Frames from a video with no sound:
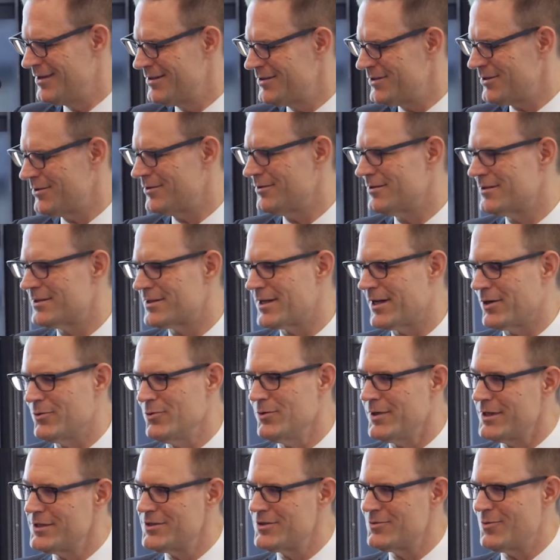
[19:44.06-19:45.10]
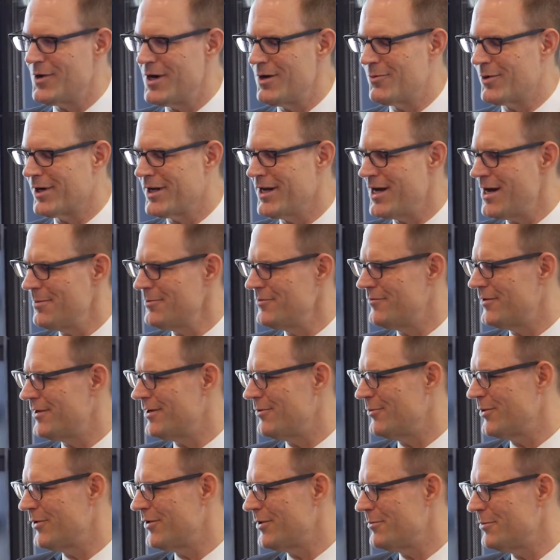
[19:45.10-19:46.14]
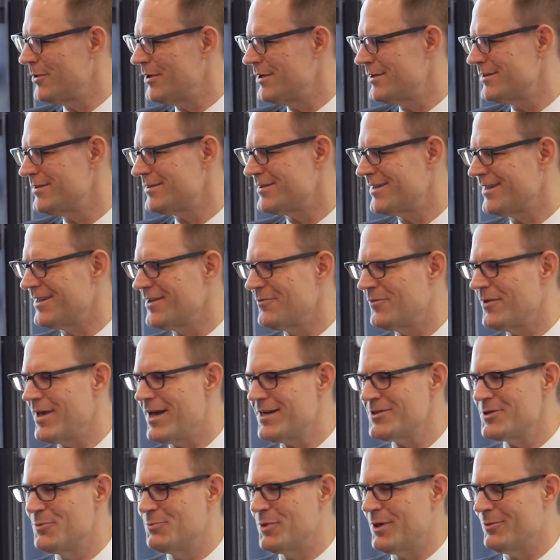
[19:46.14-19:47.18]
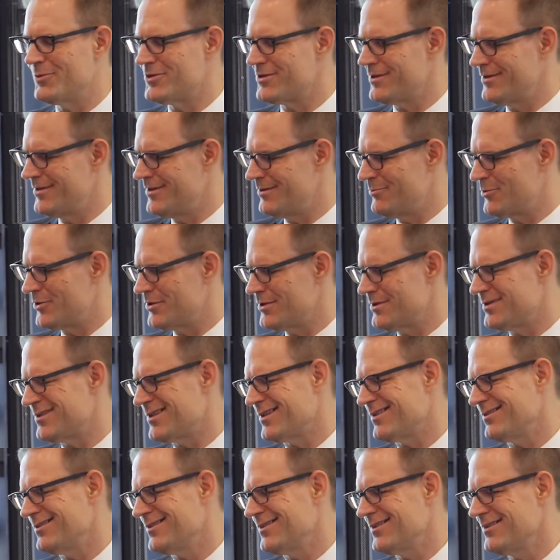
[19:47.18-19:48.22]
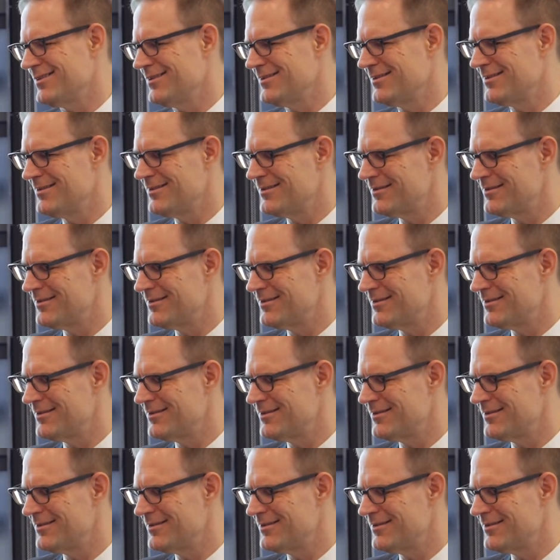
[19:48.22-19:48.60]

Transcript: So it's like, ooh, this is why we're captivated with it, but it's like, if they actually publish the numbers, it's like, eh.